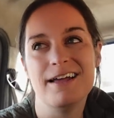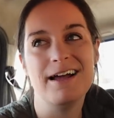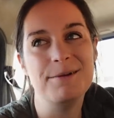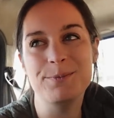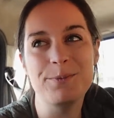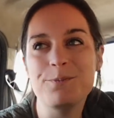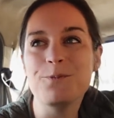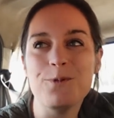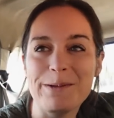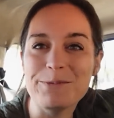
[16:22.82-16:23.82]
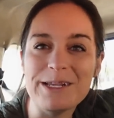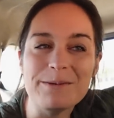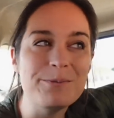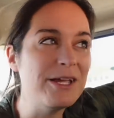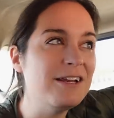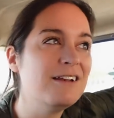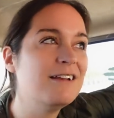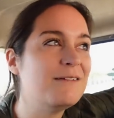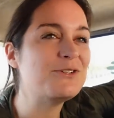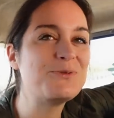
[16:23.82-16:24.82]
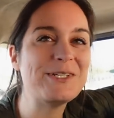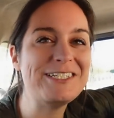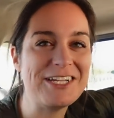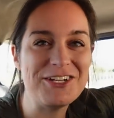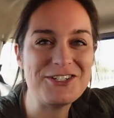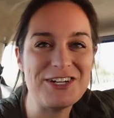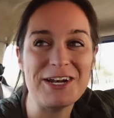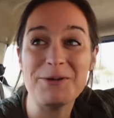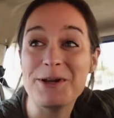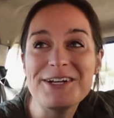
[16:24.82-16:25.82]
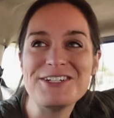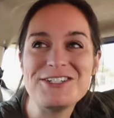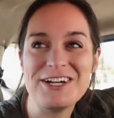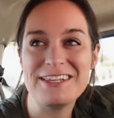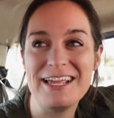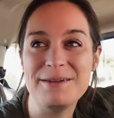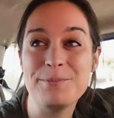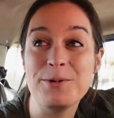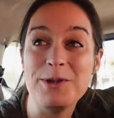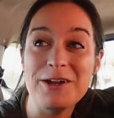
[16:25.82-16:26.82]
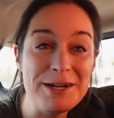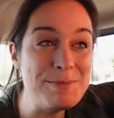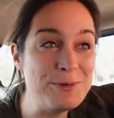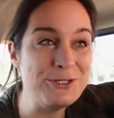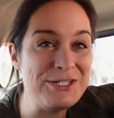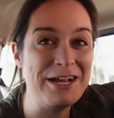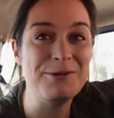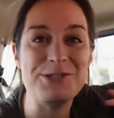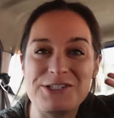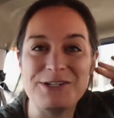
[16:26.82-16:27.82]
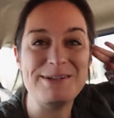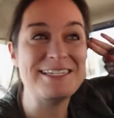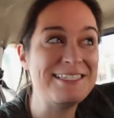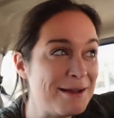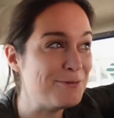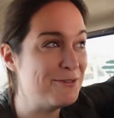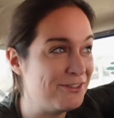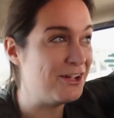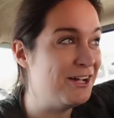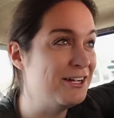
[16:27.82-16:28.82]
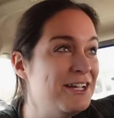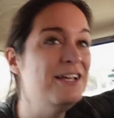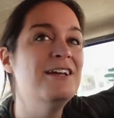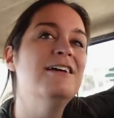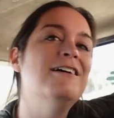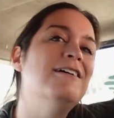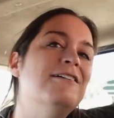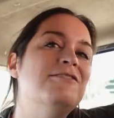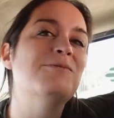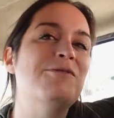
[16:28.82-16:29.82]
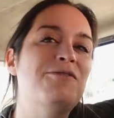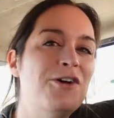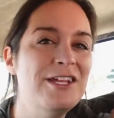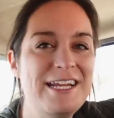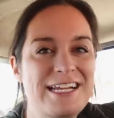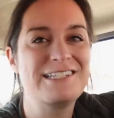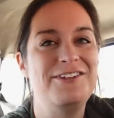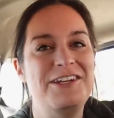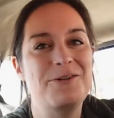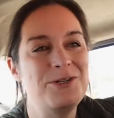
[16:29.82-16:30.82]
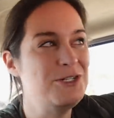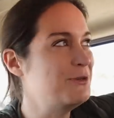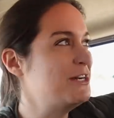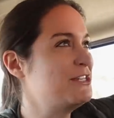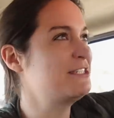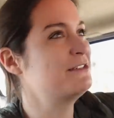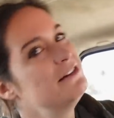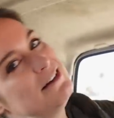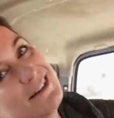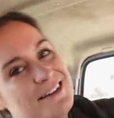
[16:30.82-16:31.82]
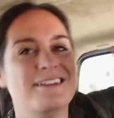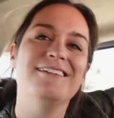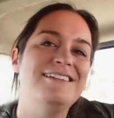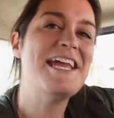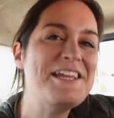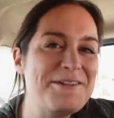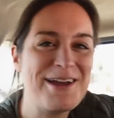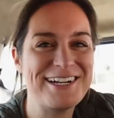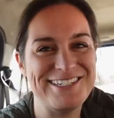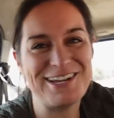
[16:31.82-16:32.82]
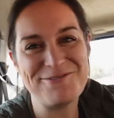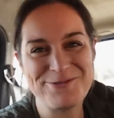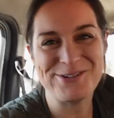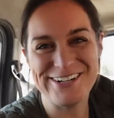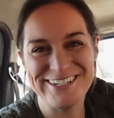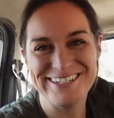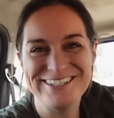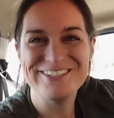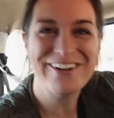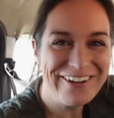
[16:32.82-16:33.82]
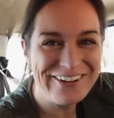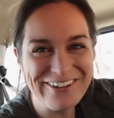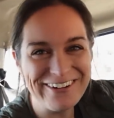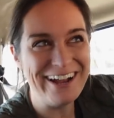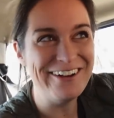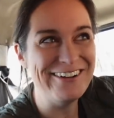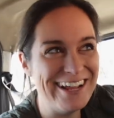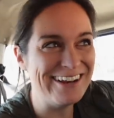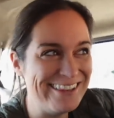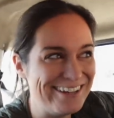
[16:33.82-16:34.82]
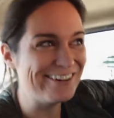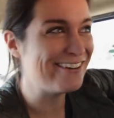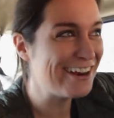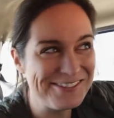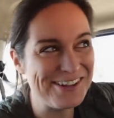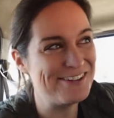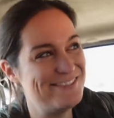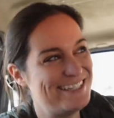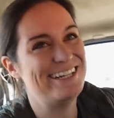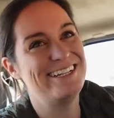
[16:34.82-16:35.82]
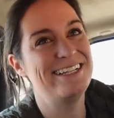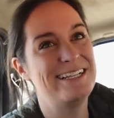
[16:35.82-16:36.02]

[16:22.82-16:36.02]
I'm rambling, but I'm just really touched, and I wanted to share that. But we are in Bhuj now, which is going to be a separate vlog. So before the next video, we do want to just take you back to Devpur, show you around at the incredible homestay.